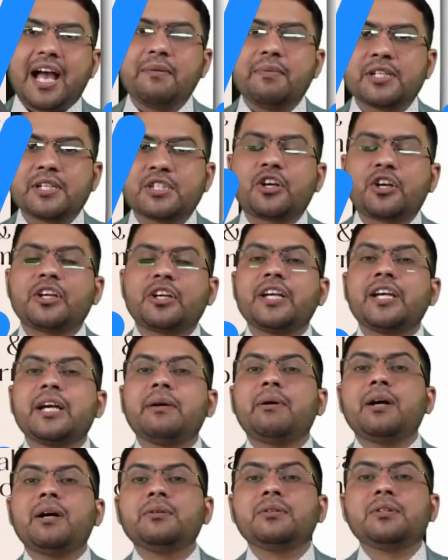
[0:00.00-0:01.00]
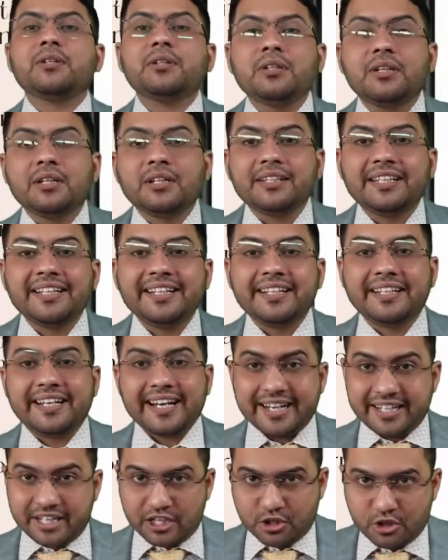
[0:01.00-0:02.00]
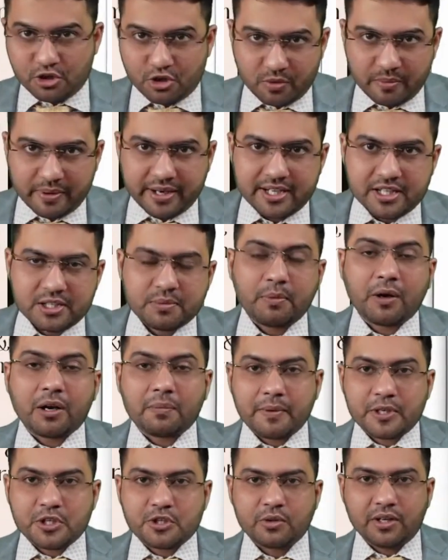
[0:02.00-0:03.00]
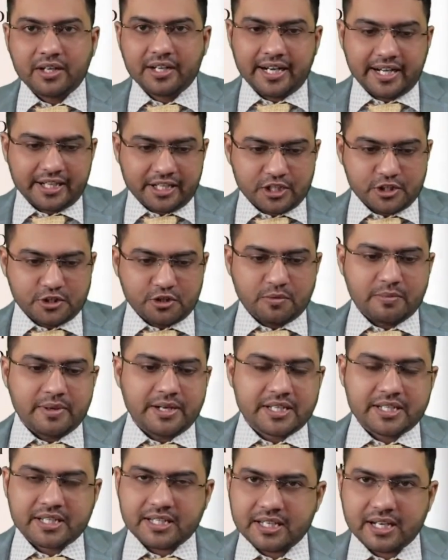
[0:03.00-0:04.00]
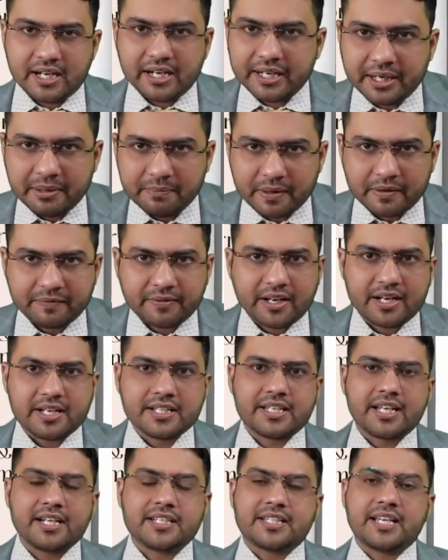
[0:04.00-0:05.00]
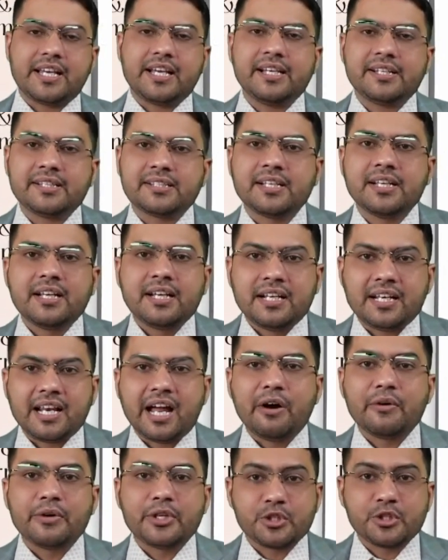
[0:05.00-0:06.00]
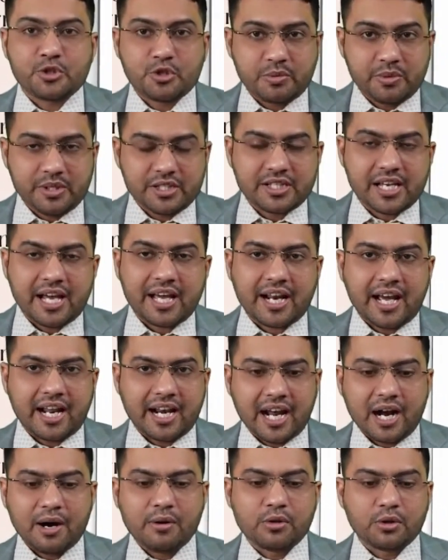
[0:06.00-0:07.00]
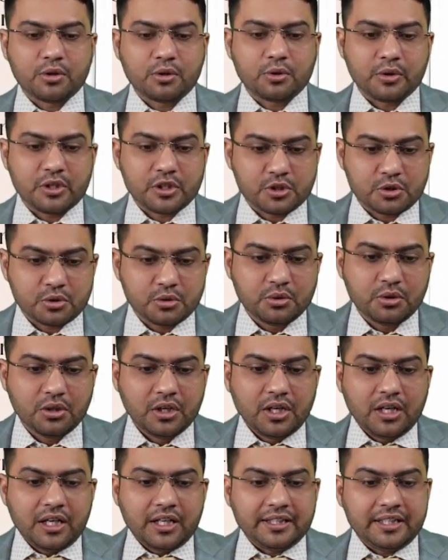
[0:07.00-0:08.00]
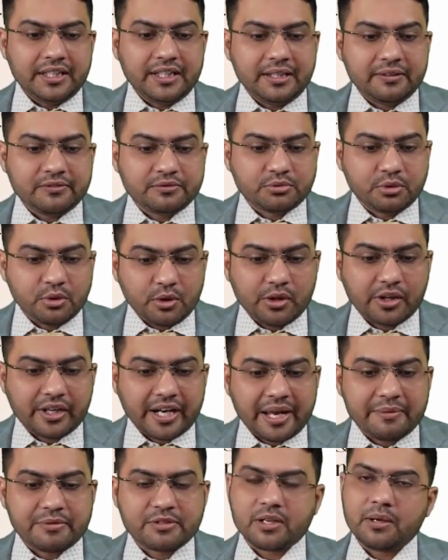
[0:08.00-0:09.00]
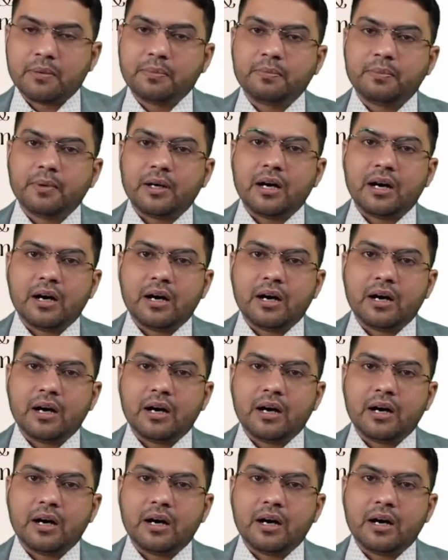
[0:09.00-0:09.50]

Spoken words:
I was talking about the debt instruments, perpetual debt instruments. In preferential shares, now ECBs are allowed to issue the 4 types of